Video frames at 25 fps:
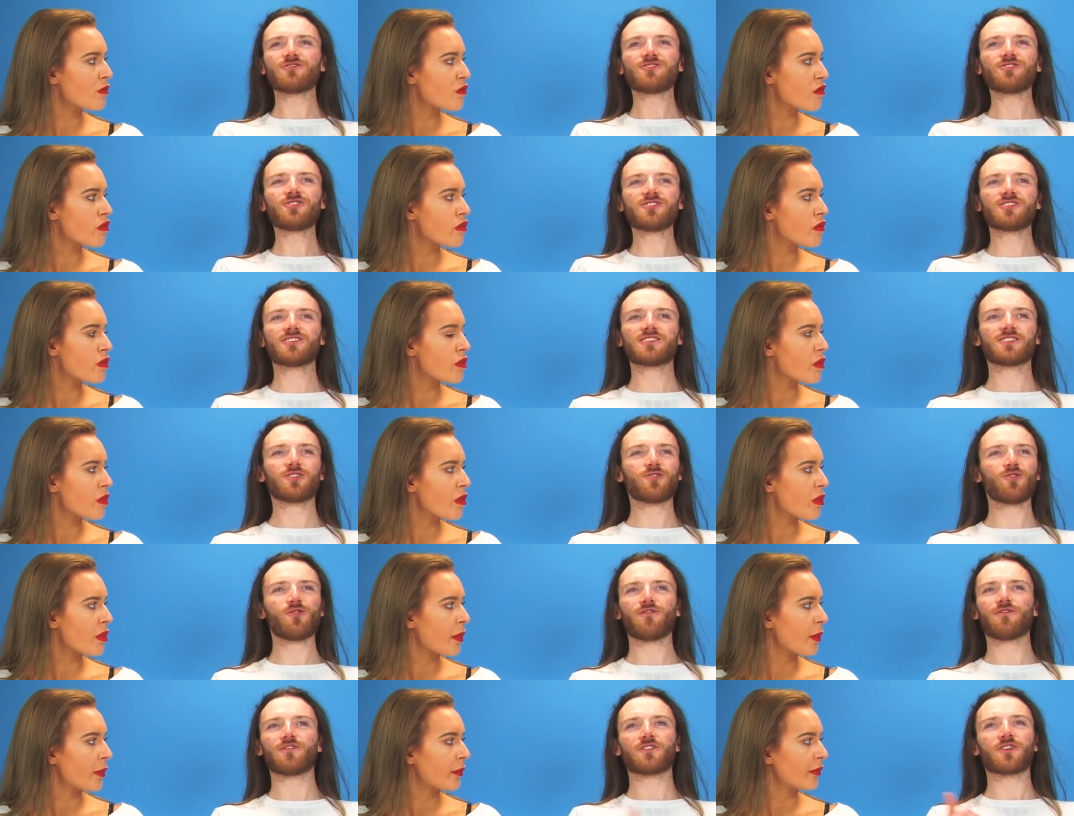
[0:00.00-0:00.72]

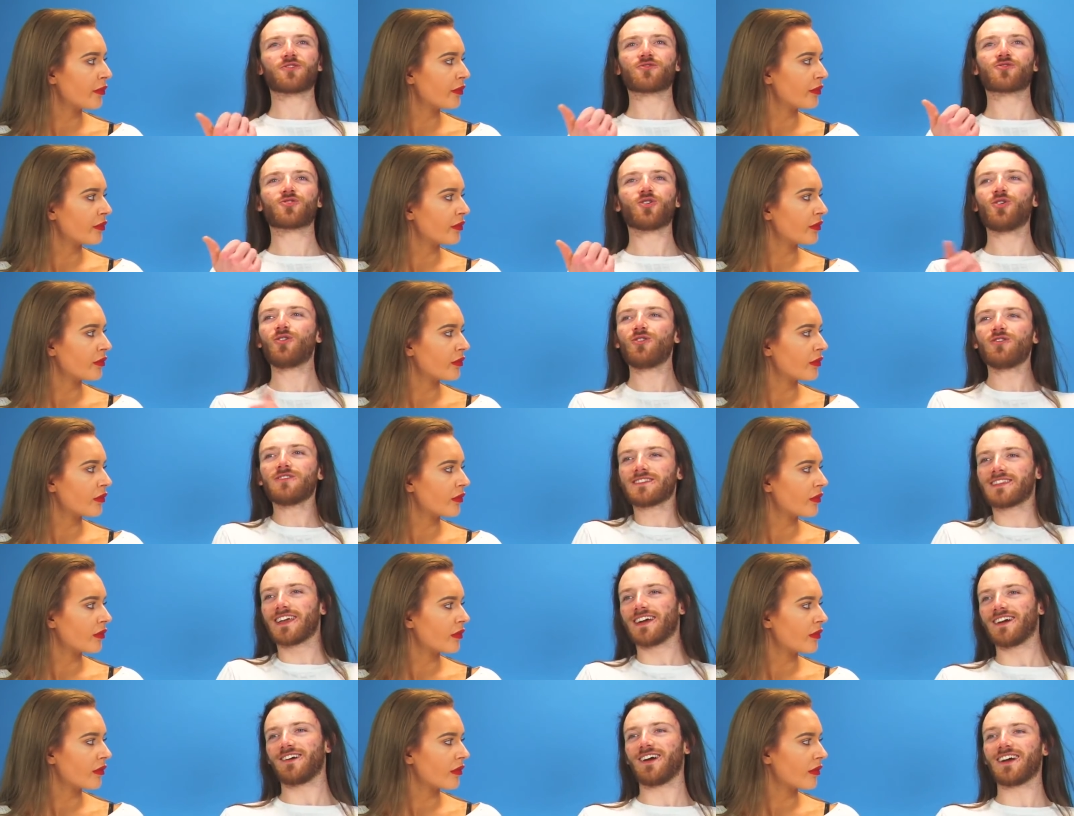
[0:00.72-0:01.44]
Speaker 1: just over the
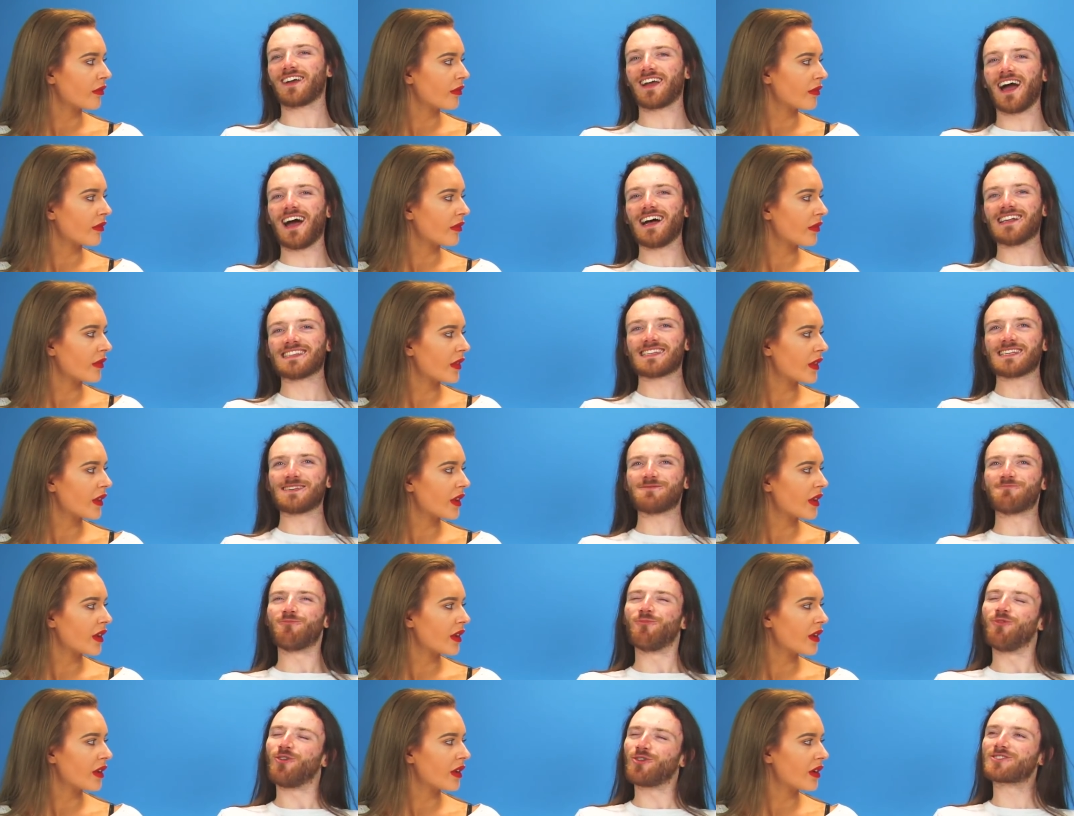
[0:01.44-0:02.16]
road there. I can't
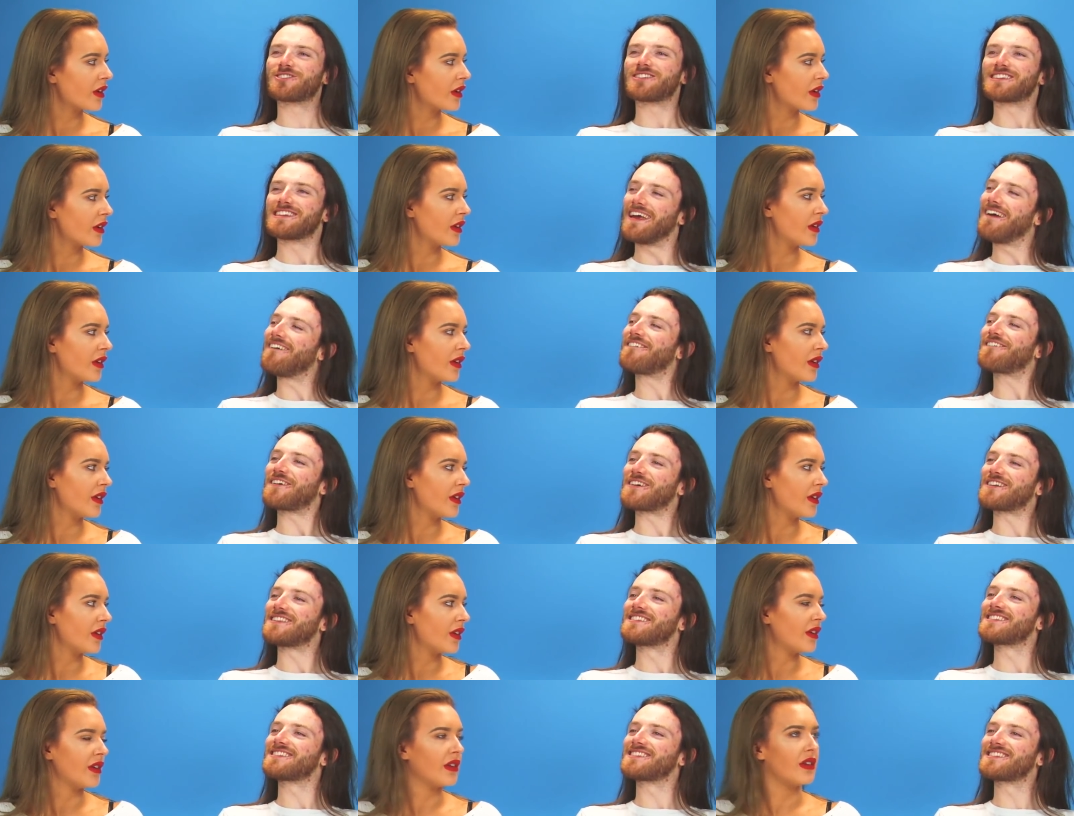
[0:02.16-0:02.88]
see much
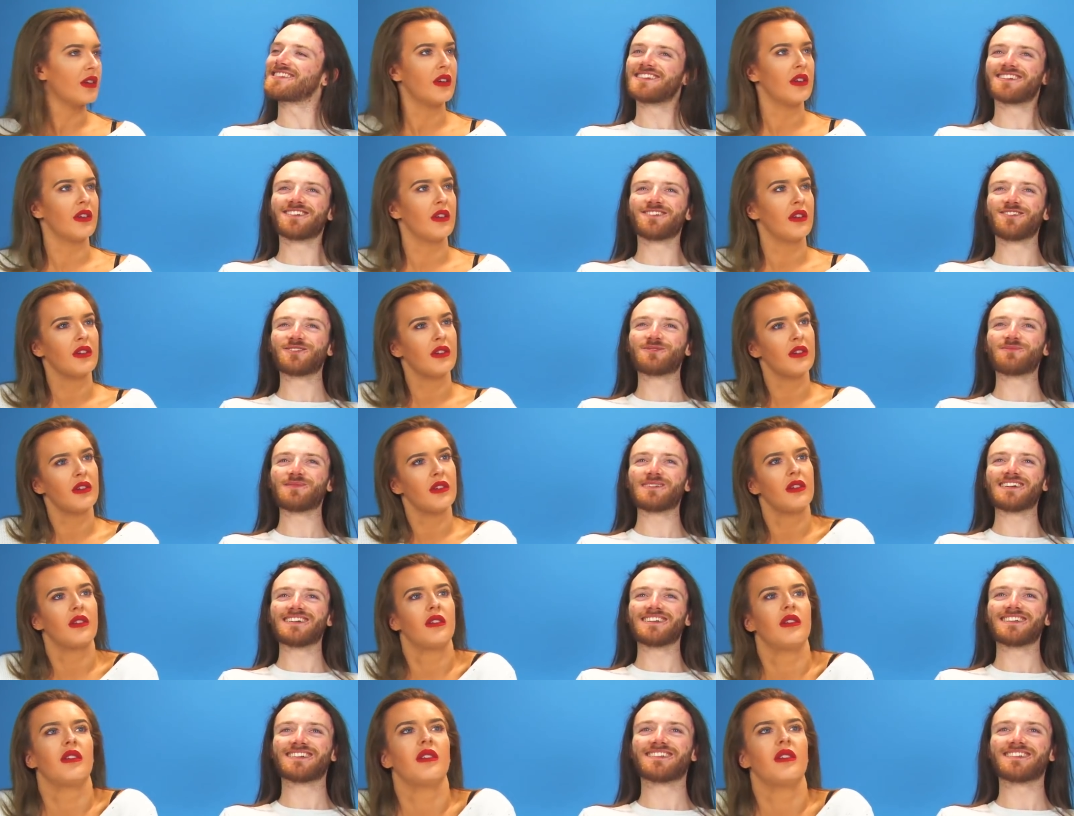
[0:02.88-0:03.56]
difference, you know what I